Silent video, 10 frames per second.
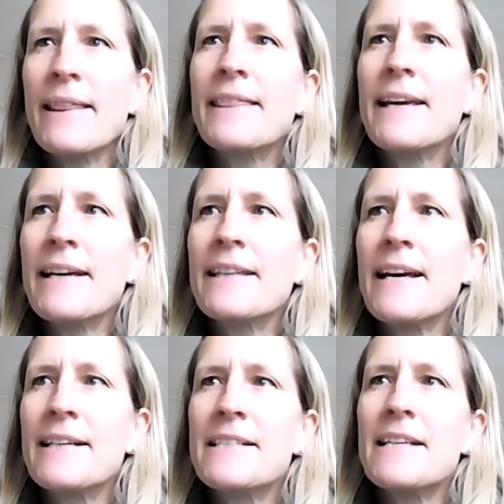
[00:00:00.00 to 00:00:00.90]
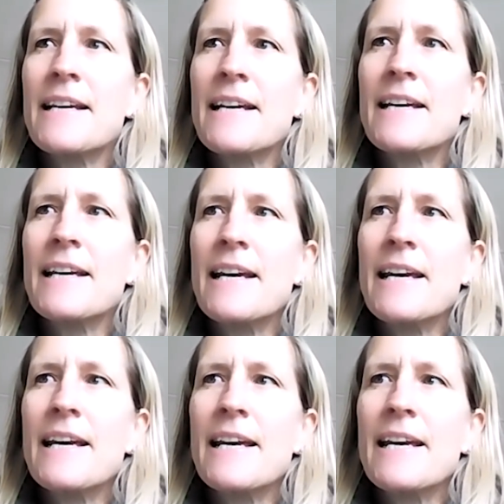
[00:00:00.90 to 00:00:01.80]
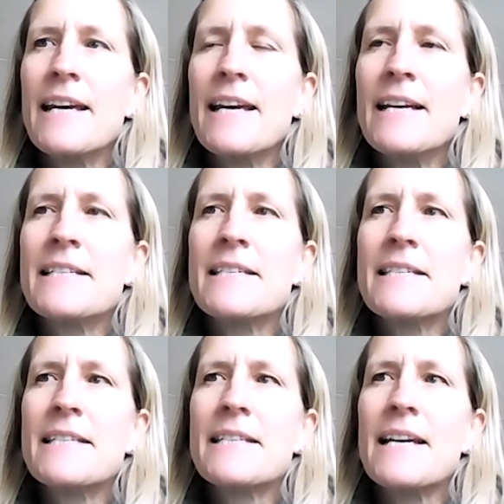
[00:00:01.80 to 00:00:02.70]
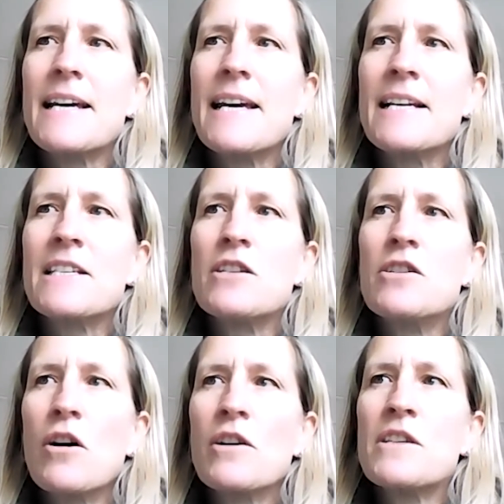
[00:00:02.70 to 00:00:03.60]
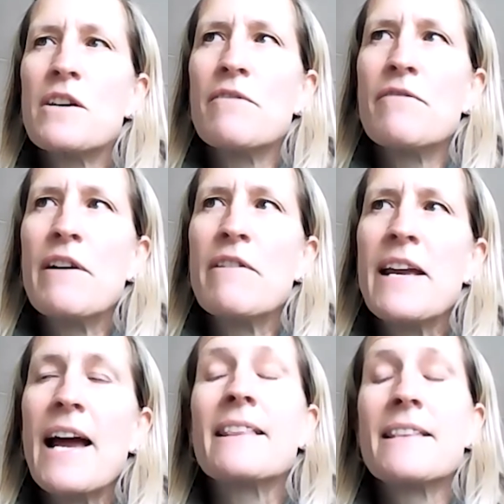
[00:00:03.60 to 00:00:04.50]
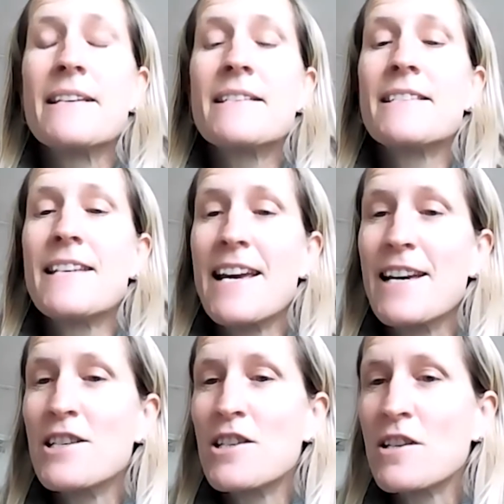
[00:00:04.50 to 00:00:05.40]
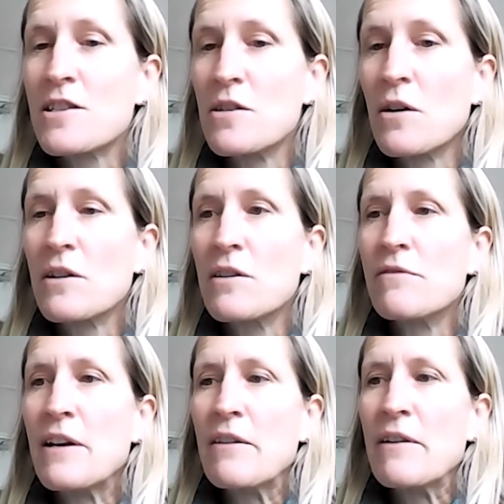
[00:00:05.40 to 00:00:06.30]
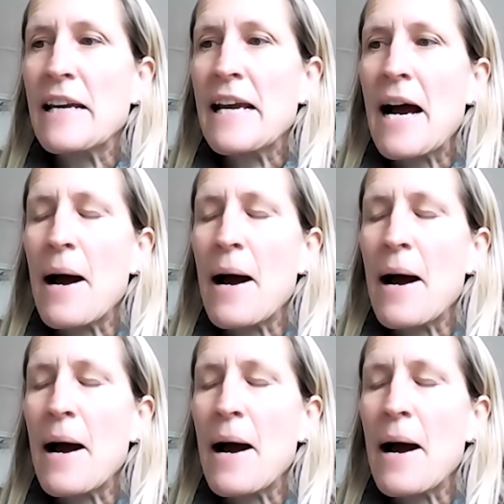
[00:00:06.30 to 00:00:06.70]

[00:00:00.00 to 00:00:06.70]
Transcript: think that it's not a very, at this stage, it's not a very